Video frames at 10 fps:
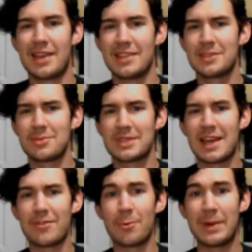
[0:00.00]
This one's
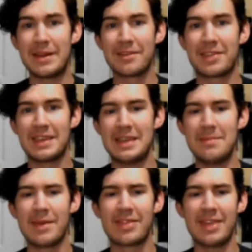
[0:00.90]
kind of a weird
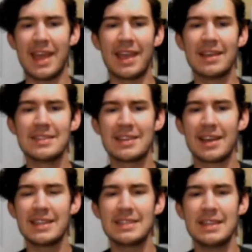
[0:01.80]
theme, things. I
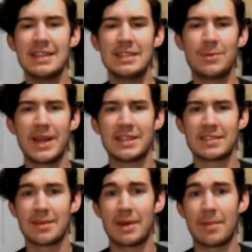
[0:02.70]
guess the easy way to
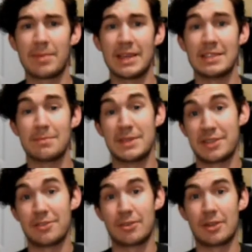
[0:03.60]
sum it up is
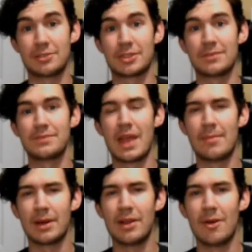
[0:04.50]
material culture.
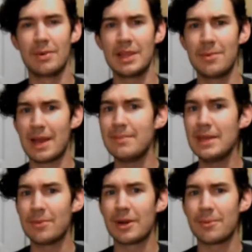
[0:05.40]
But really what I
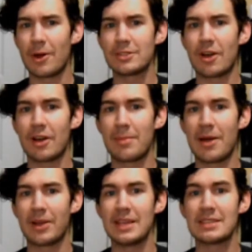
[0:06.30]
want to talk
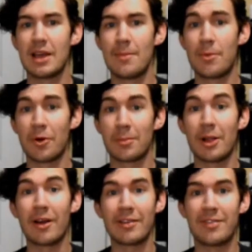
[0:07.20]
about is portable
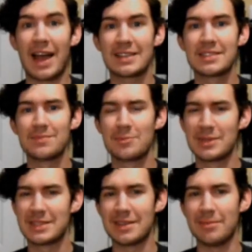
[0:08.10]
artifacts,
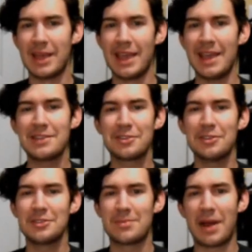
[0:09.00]
with some
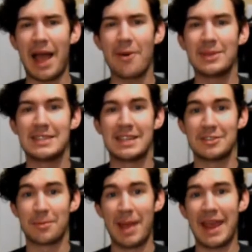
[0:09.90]
interludes about how these
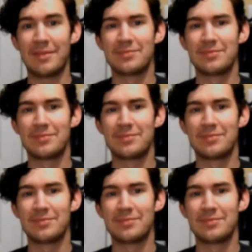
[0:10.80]
things are made.